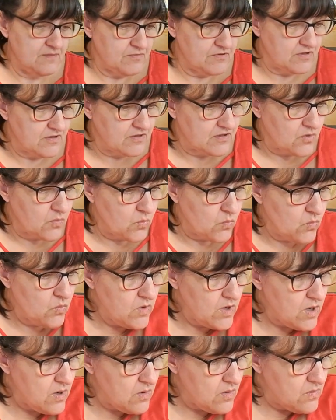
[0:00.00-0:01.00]
I'm going to go,
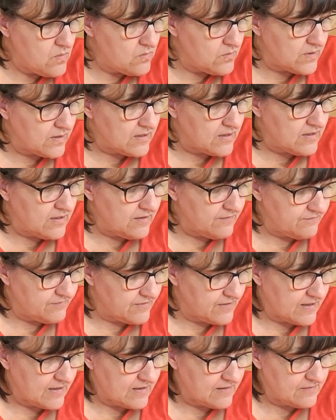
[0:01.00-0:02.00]
whoa, I love
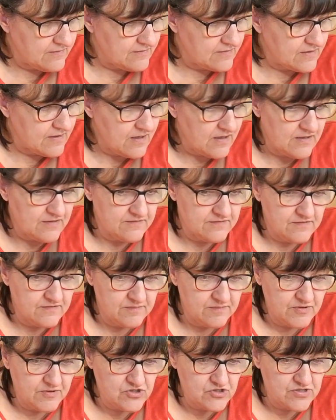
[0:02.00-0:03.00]
that. The colours,
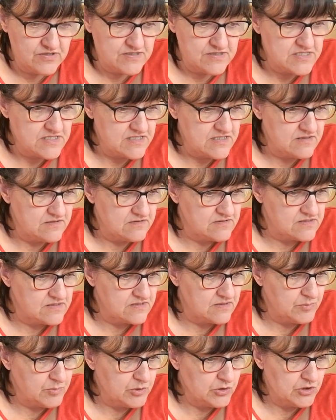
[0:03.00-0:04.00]
especially the teals and
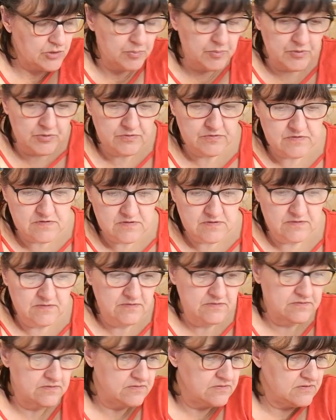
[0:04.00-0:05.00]
the purples.
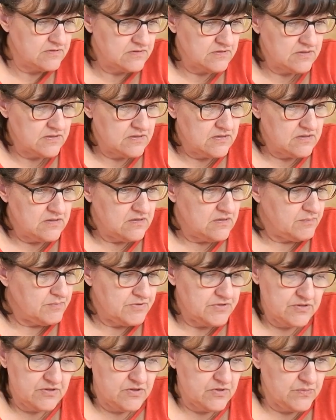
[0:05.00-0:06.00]

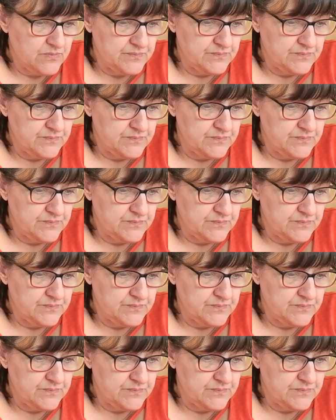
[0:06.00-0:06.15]
But no.